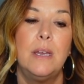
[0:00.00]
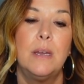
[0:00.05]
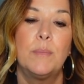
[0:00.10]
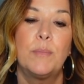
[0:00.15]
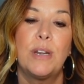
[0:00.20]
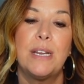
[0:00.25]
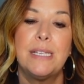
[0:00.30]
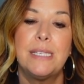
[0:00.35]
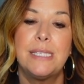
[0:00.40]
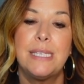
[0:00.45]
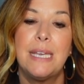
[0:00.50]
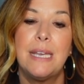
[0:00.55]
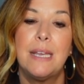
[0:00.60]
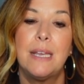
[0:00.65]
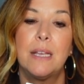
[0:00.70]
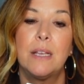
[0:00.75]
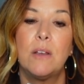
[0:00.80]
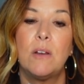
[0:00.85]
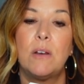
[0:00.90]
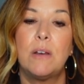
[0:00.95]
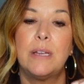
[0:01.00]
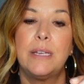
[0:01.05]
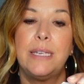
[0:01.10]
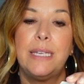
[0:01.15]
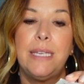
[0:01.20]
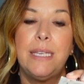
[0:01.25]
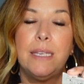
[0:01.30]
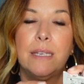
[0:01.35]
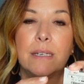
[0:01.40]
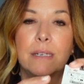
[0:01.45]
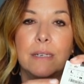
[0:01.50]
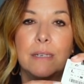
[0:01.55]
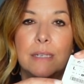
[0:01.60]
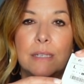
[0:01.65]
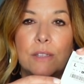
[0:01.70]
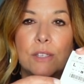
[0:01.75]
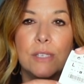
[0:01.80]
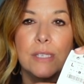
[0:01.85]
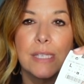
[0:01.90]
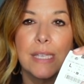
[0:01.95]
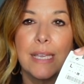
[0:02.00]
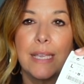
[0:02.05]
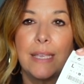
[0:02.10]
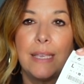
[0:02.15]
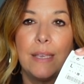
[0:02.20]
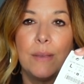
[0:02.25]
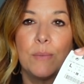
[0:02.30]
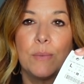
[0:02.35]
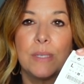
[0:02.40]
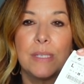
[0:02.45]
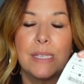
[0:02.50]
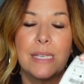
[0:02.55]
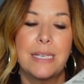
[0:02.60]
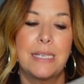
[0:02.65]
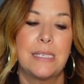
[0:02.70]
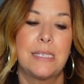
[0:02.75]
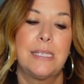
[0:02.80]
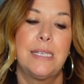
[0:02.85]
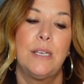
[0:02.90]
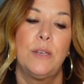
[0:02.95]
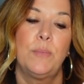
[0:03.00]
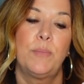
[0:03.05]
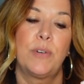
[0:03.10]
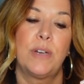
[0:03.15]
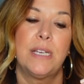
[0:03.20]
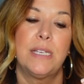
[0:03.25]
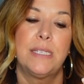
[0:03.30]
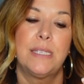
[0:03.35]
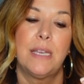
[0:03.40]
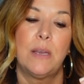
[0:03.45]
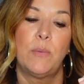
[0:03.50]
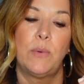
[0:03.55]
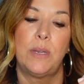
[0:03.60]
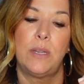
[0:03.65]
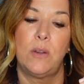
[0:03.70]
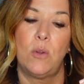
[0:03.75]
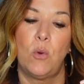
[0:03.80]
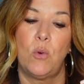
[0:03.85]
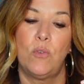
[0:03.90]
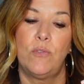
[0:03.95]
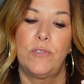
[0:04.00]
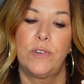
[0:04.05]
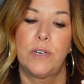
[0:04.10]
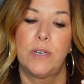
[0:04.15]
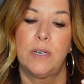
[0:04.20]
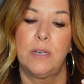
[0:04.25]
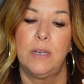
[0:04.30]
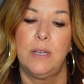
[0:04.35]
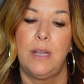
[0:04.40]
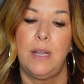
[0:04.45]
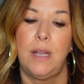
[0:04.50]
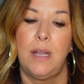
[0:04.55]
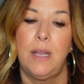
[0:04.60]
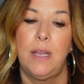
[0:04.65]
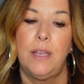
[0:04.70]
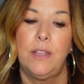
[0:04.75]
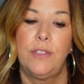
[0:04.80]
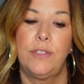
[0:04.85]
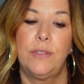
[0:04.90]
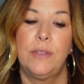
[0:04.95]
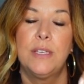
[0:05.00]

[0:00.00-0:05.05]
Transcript: Price tag on here, it looks like it was like a sale price that went over, uh,